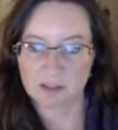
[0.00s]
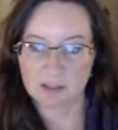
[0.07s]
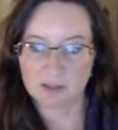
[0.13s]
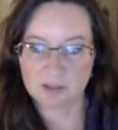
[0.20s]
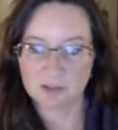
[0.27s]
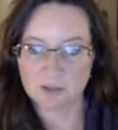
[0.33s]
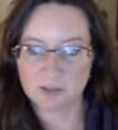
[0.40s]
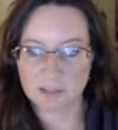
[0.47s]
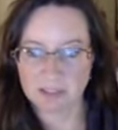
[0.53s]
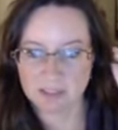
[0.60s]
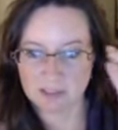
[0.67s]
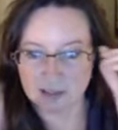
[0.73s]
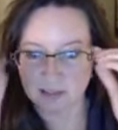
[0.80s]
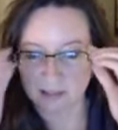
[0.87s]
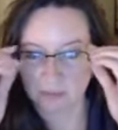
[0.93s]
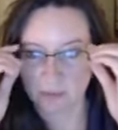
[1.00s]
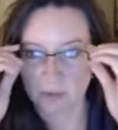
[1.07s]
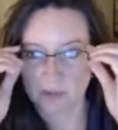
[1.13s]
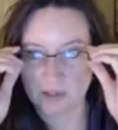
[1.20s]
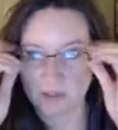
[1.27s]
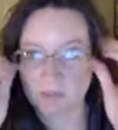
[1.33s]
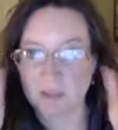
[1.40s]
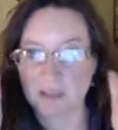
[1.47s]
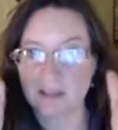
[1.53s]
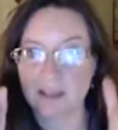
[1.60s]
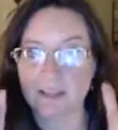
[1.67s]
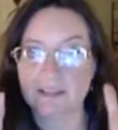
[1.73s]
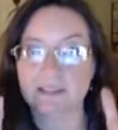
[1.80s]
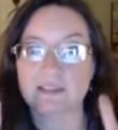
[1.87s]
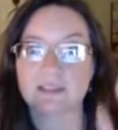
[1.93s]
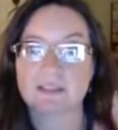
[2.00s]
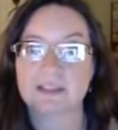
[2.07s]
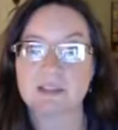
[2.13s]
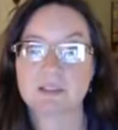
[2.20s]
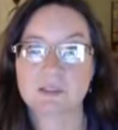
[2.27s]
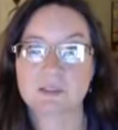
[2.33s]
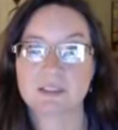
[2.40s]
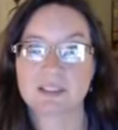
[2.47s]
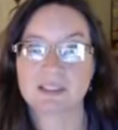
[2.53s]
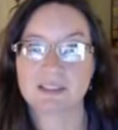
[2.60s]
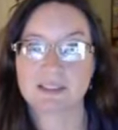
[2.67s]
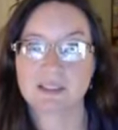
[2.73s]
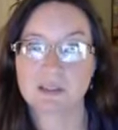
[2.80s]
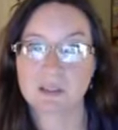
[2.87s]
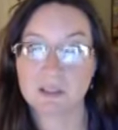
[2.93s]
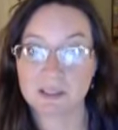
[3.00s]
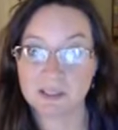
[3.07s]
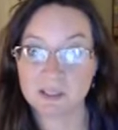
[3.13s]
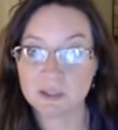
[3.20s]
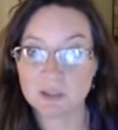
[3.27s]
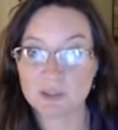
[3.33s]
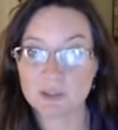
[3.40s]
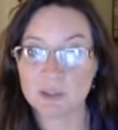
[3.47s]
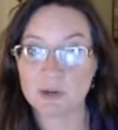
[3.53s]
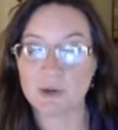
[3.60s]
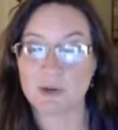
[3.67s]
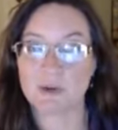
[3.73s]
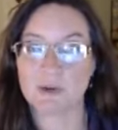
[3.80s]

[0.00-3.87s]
I just realized that I'm wearing my glasses that I do tend to get a glare, so